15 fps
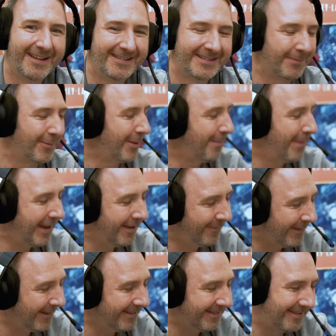Some of the
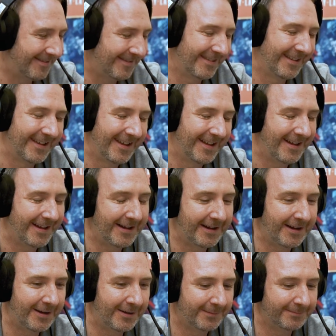benefits,
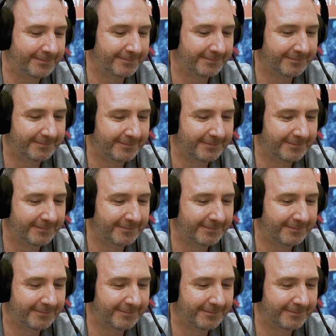um,